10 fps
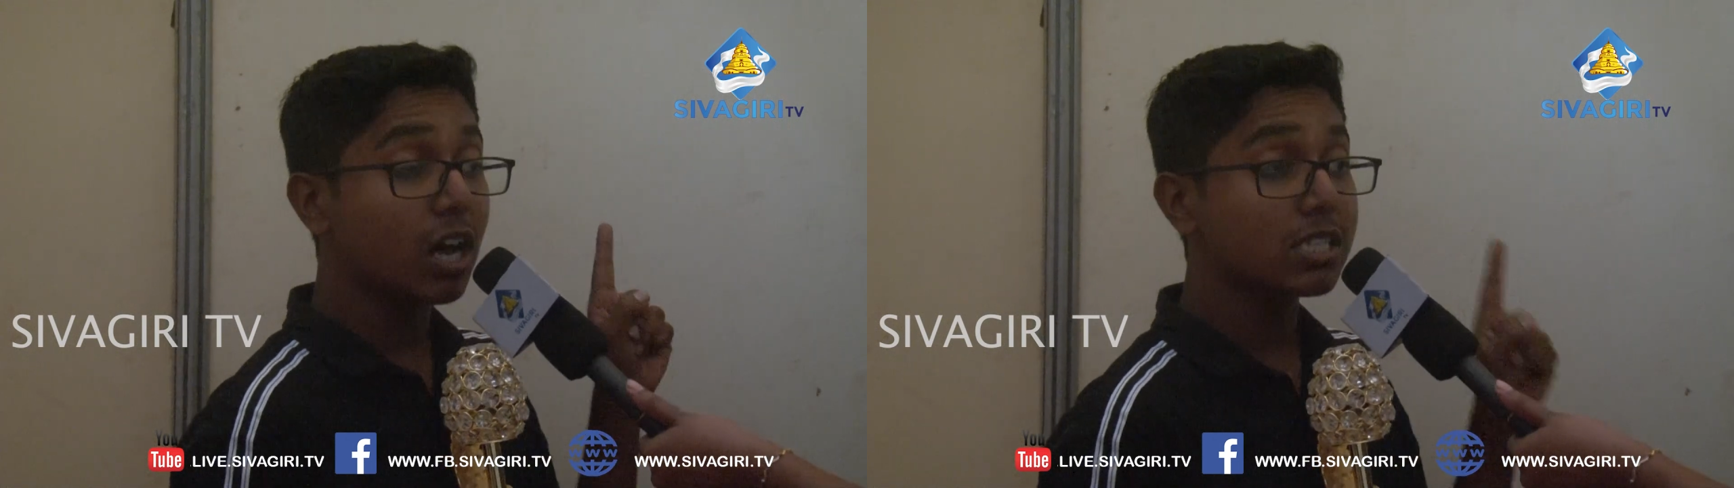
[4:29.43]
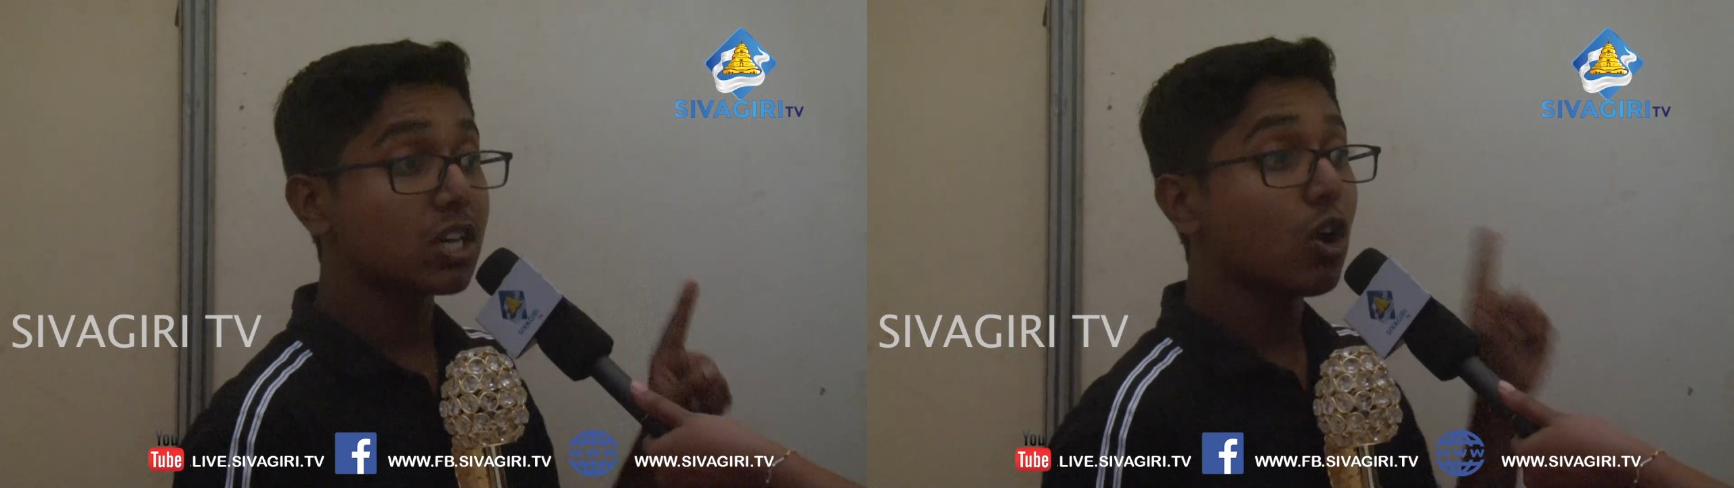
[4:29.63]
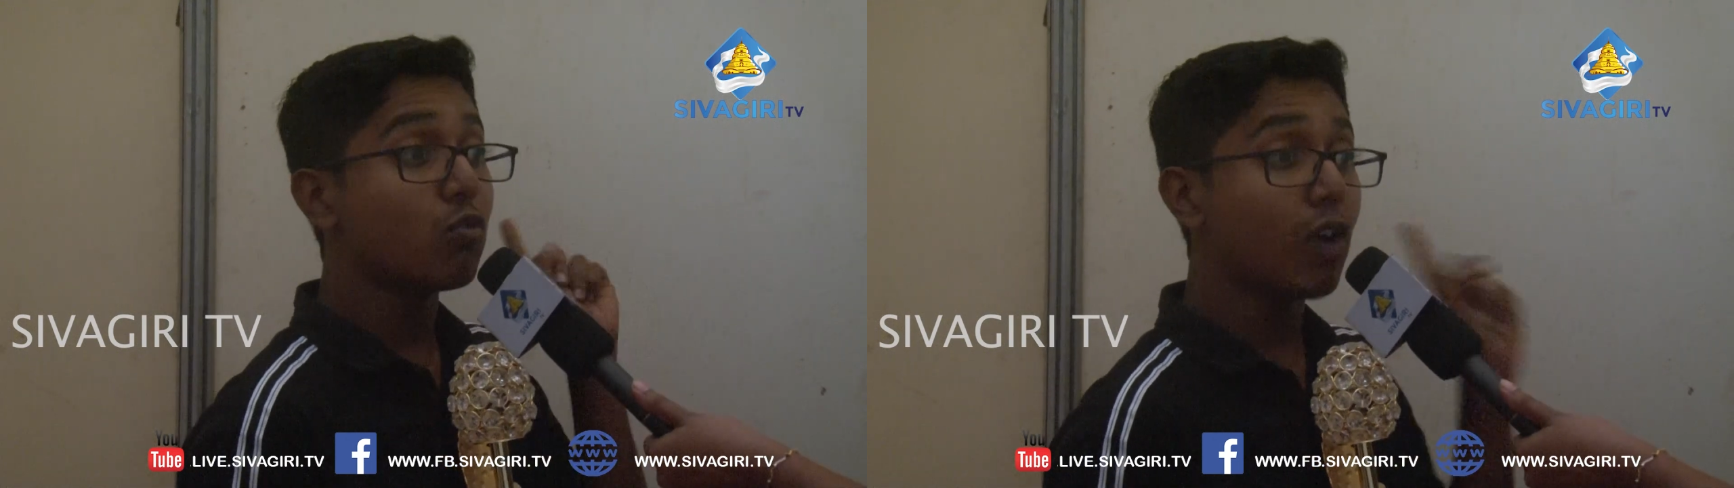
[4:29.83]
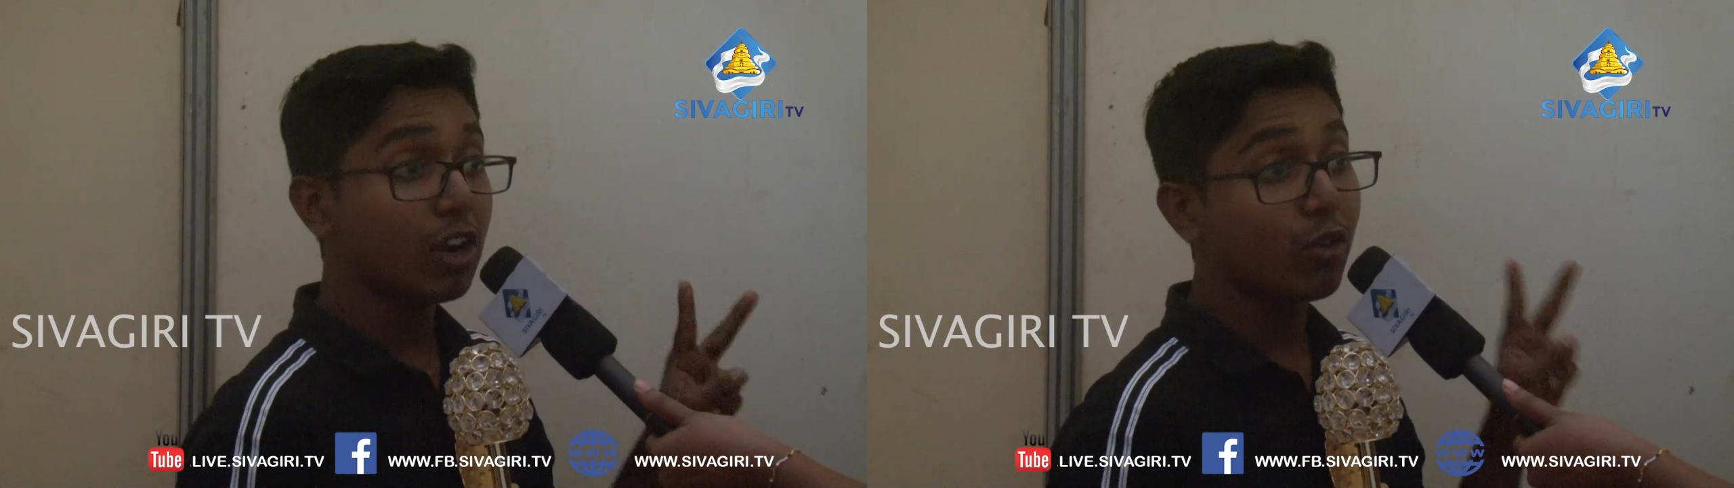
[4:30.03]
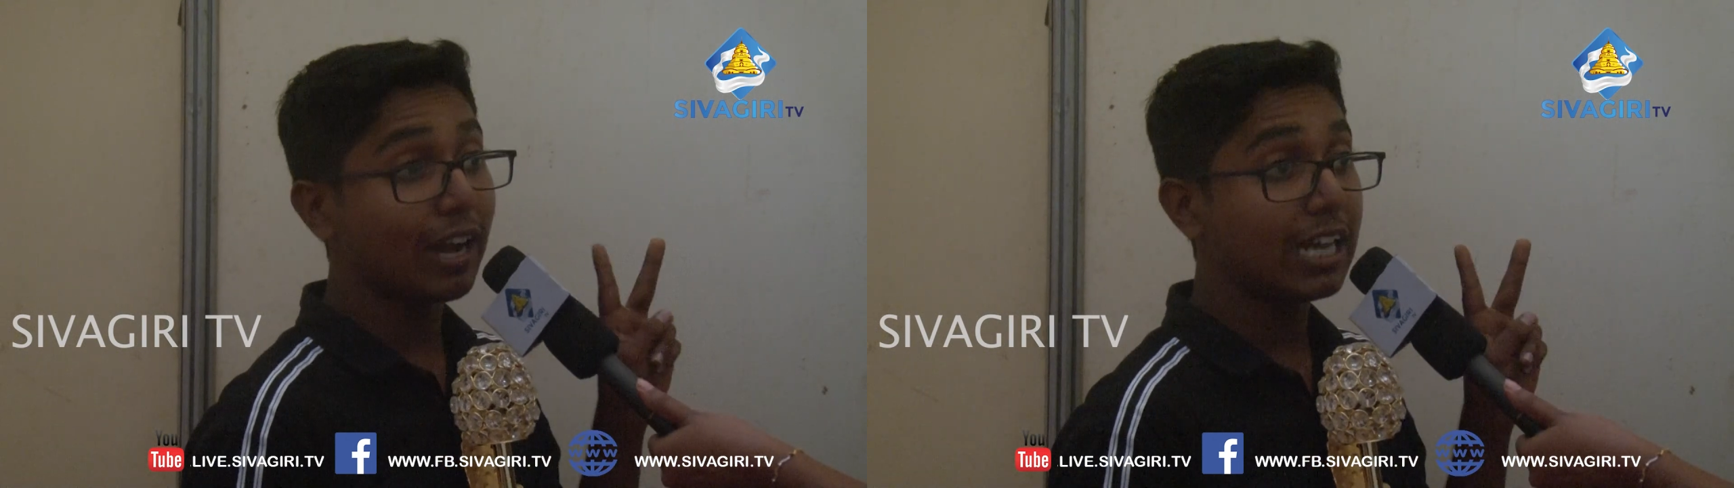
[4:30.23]
caste,
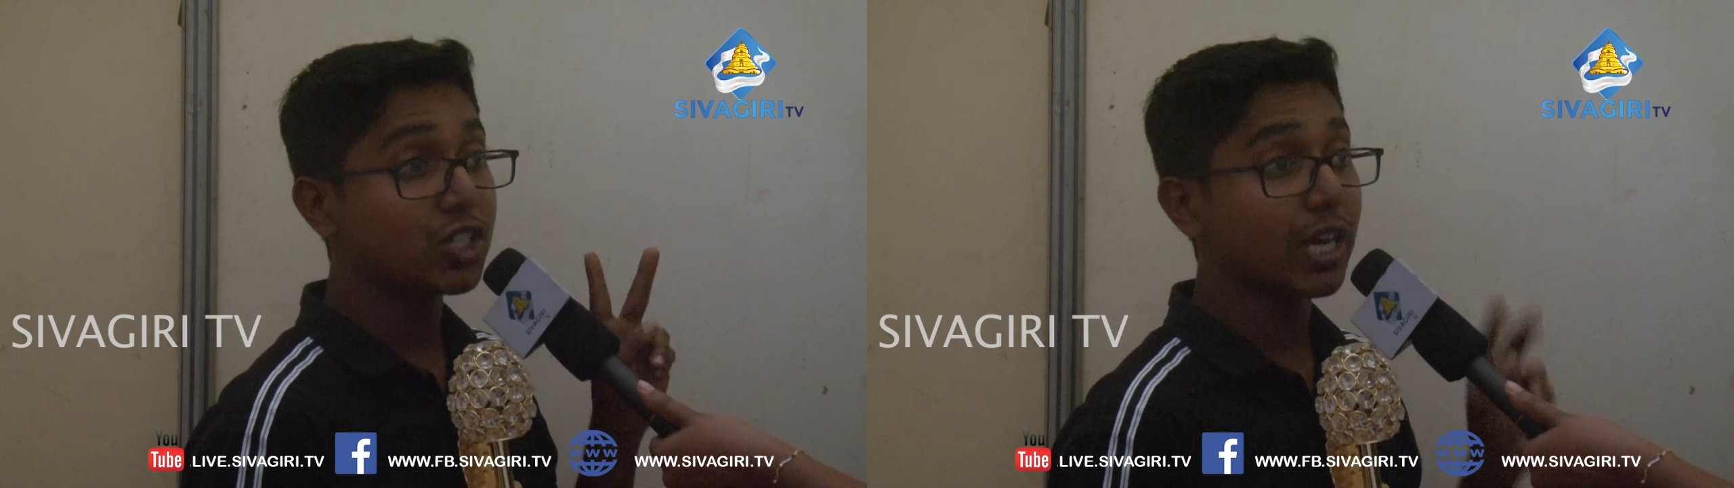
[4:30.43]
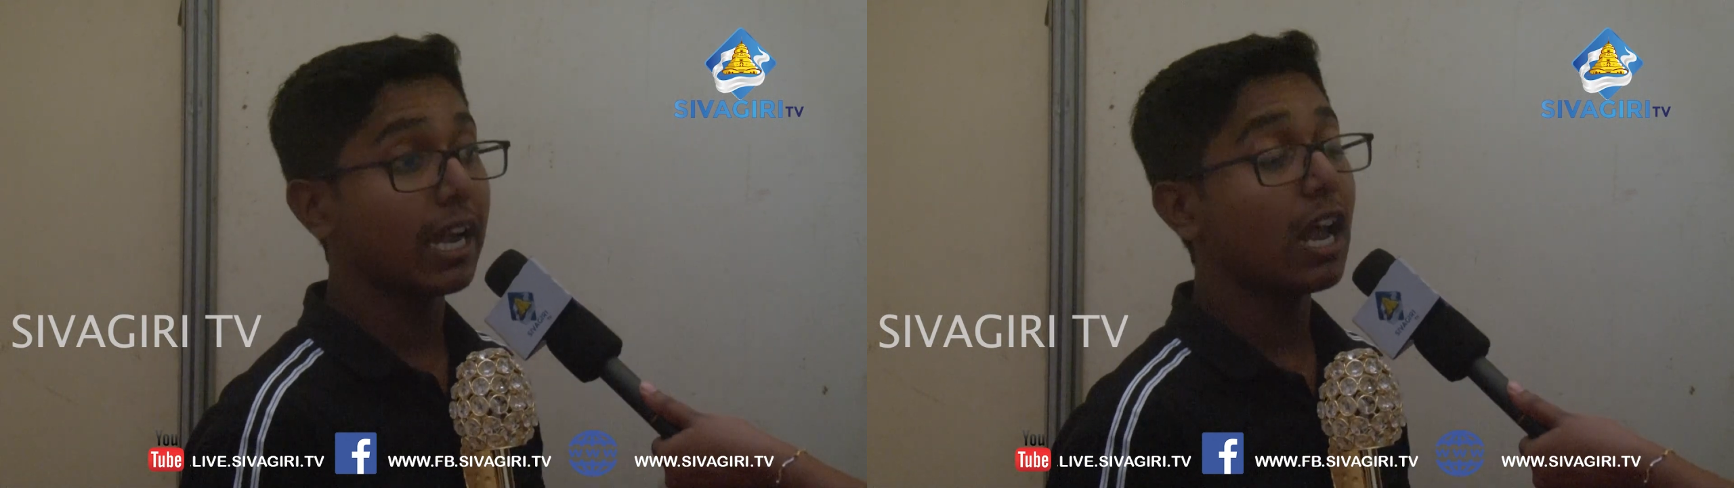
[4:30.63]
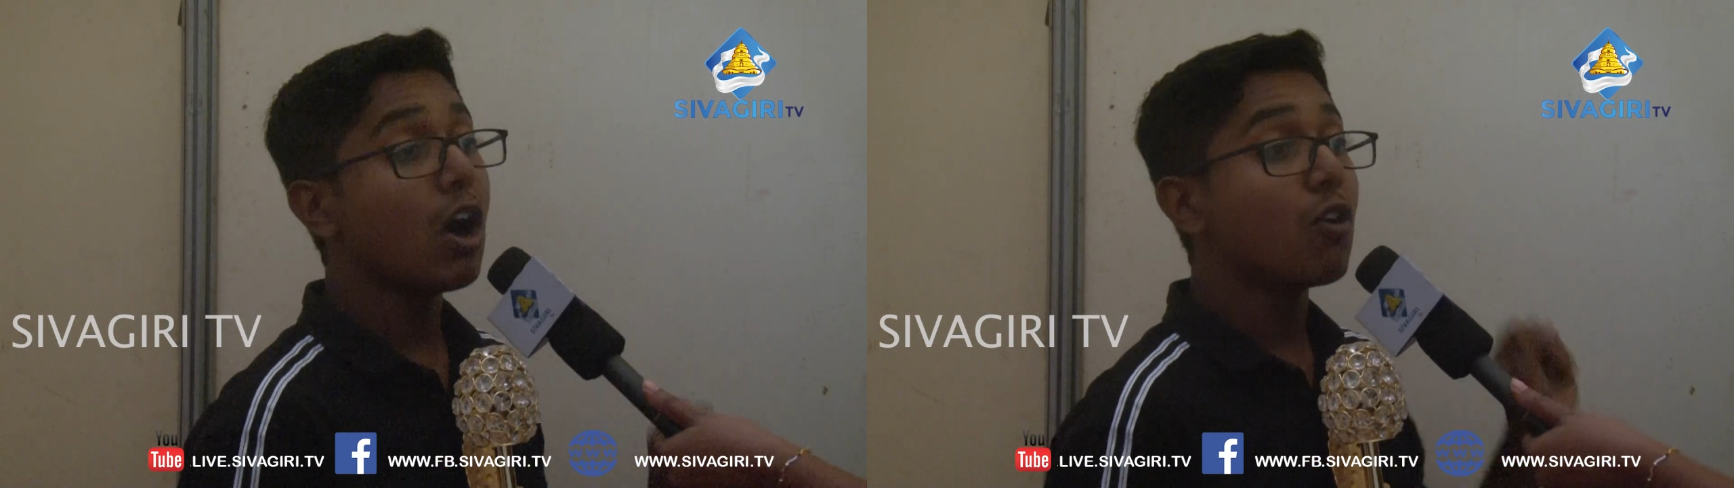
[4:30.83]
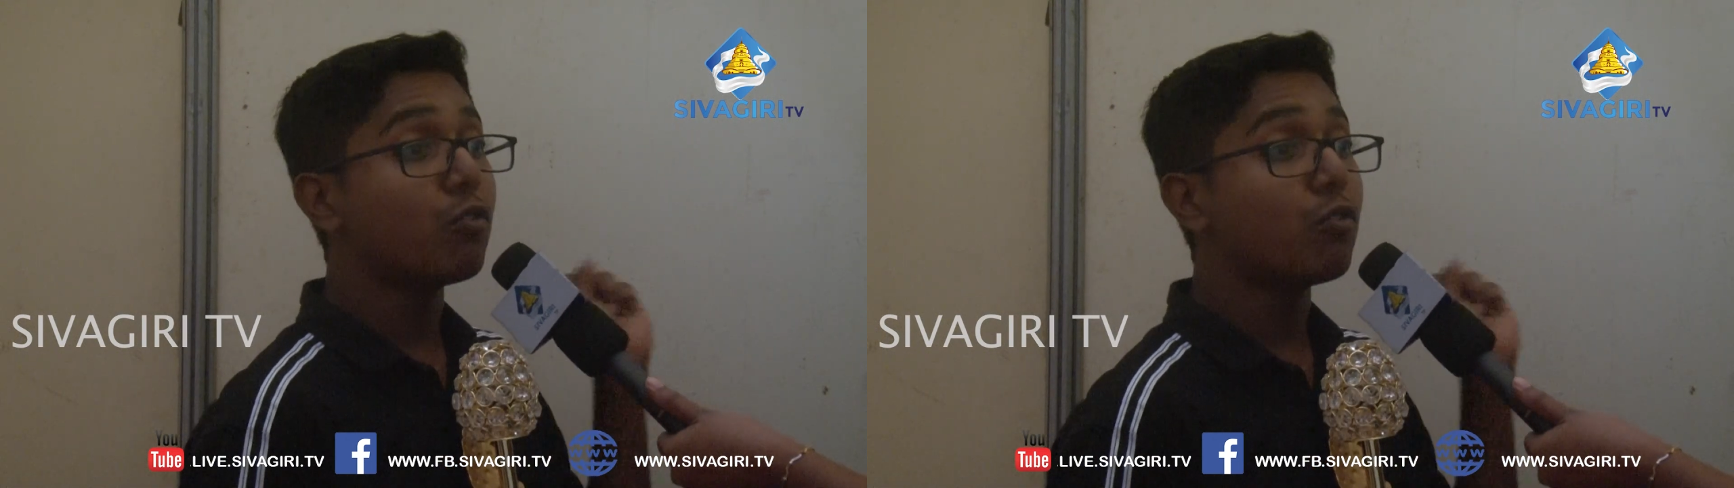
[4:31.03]
one religion,